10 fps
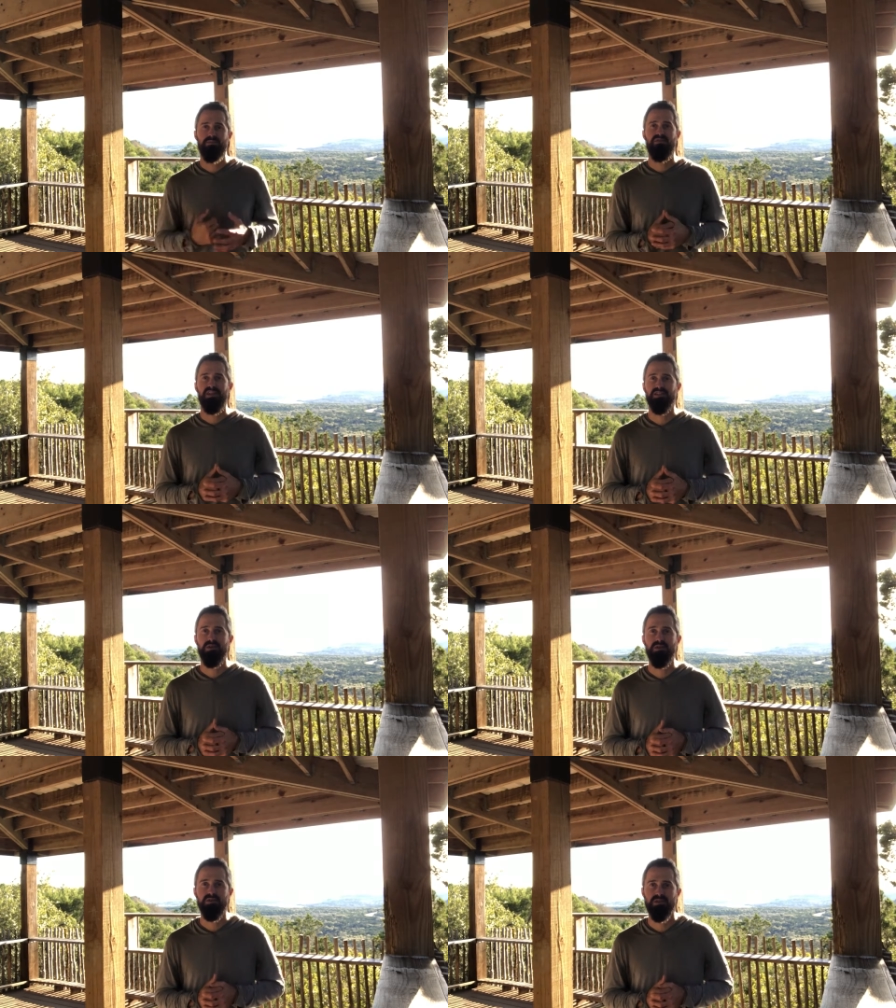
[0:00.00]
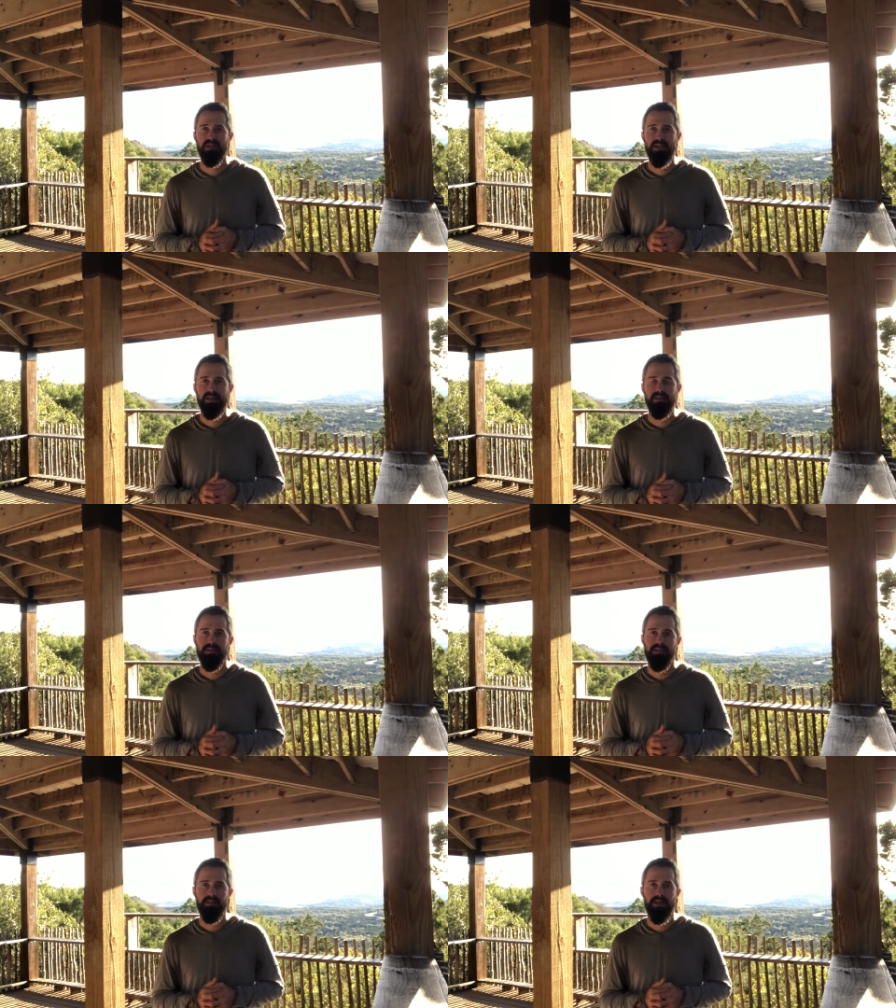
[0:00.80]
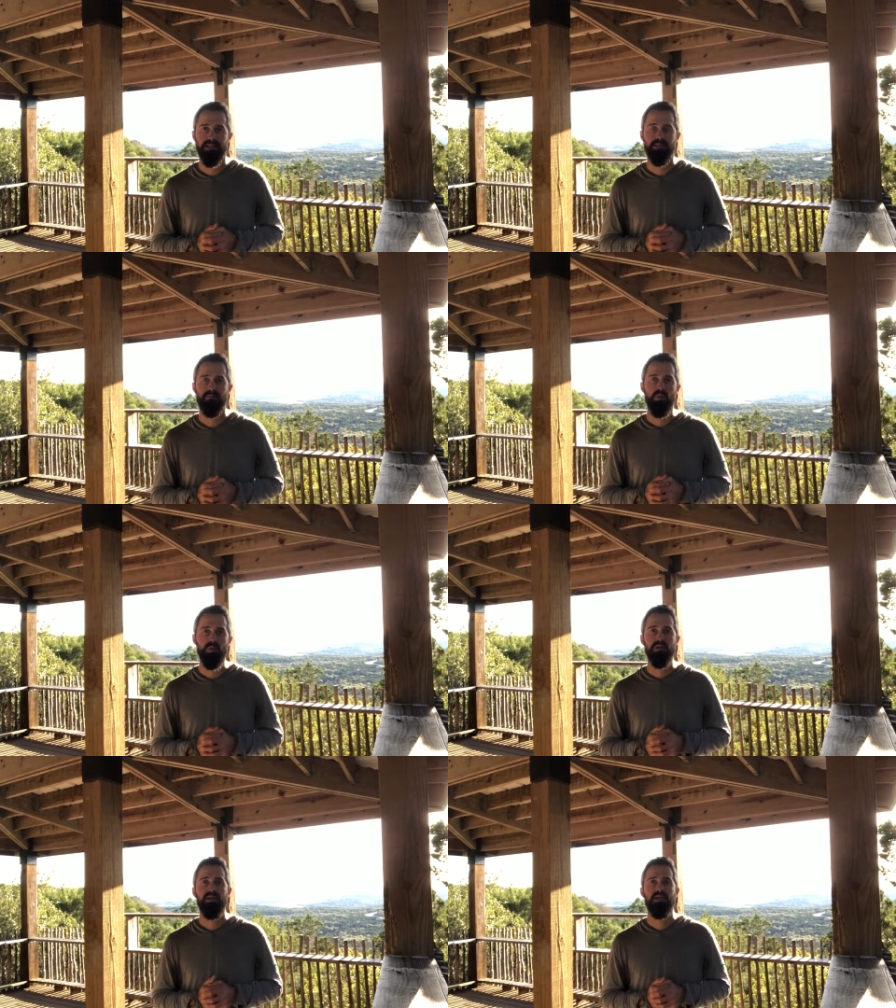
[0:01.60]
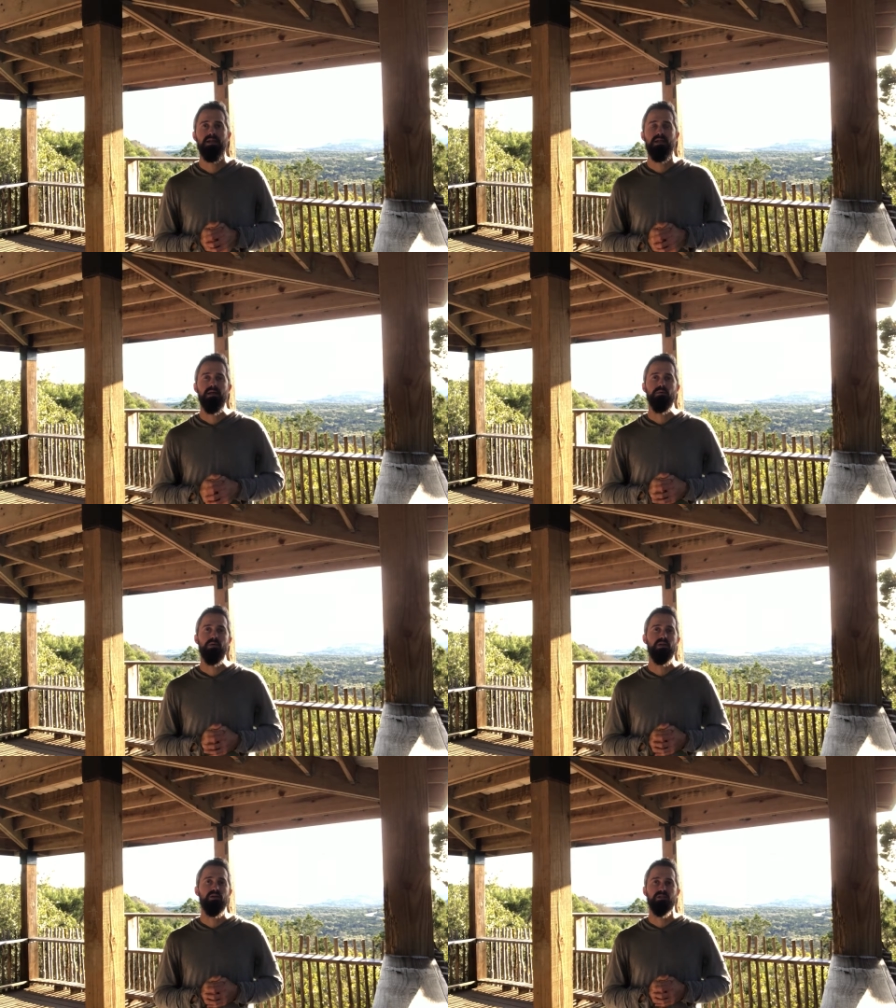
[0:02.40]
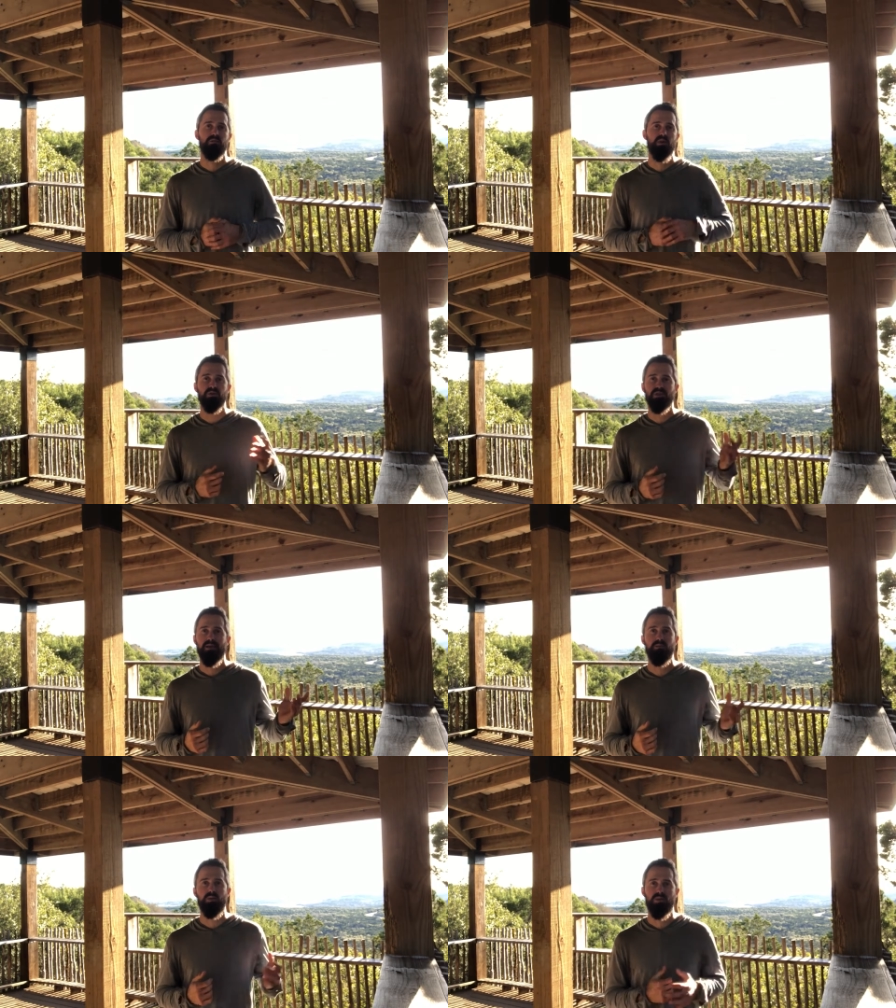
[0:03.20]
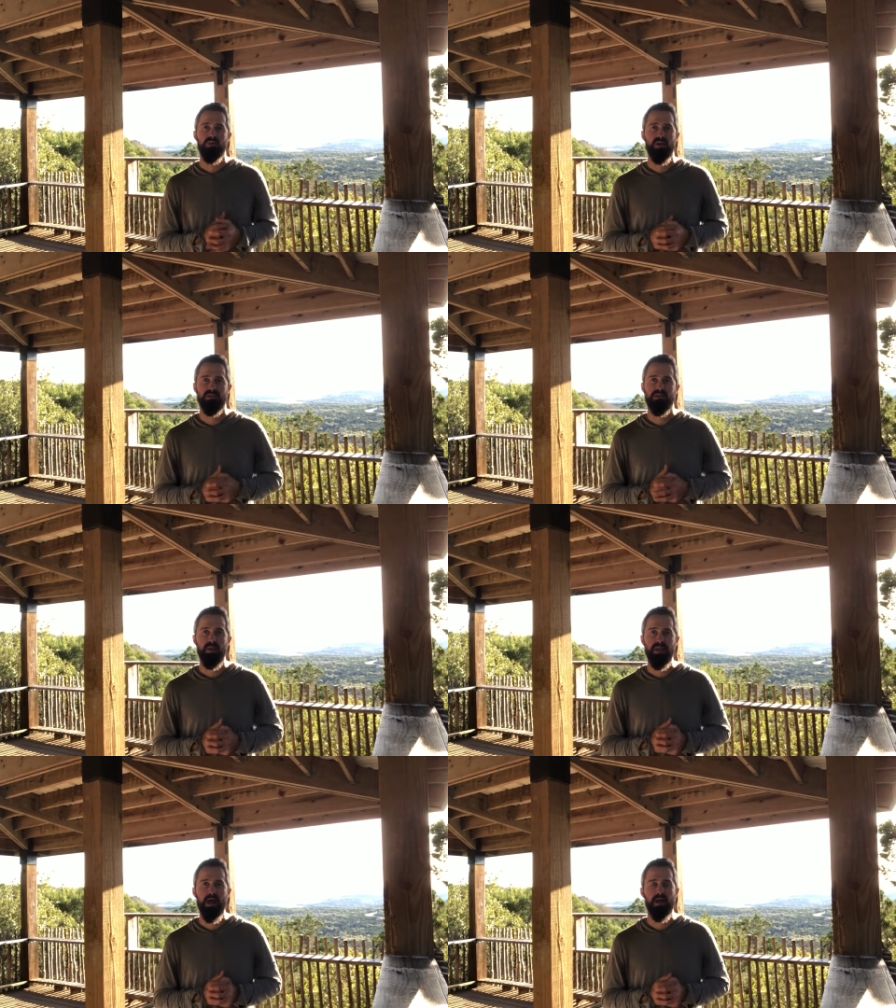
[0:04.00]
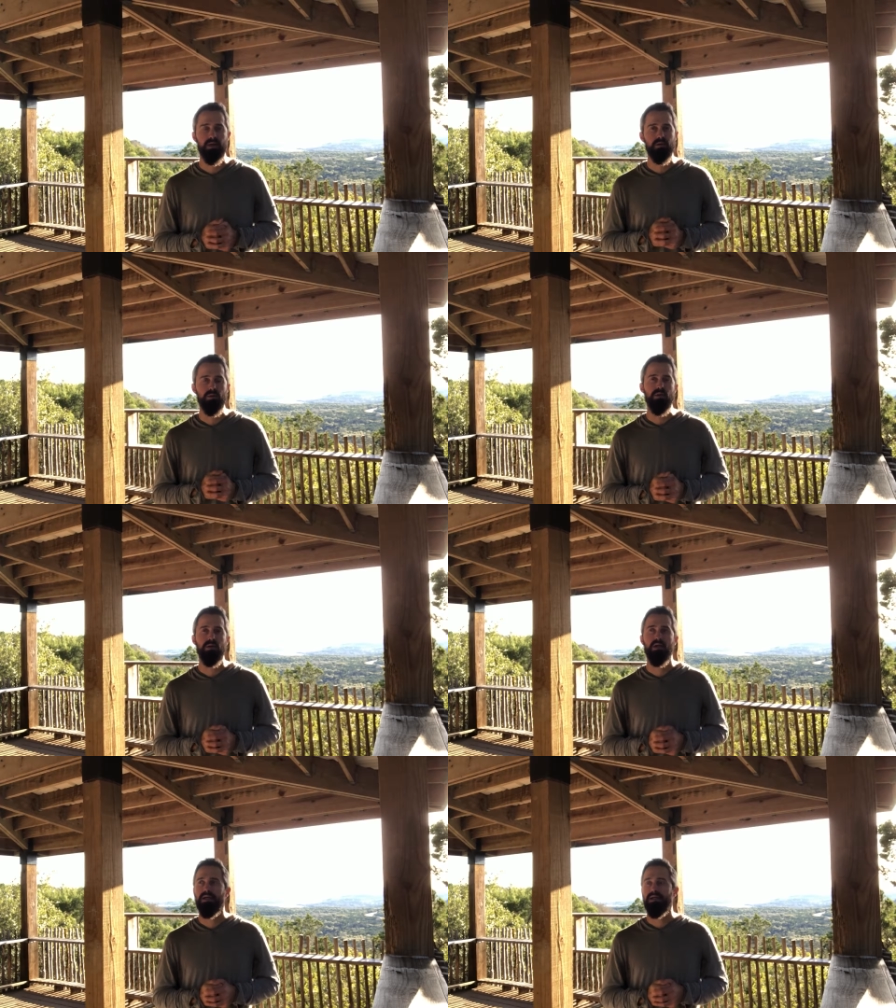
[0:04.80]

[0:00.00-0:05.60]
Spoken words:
professionals in that sport, whether it's a pro skateboarder like Tony Hawk or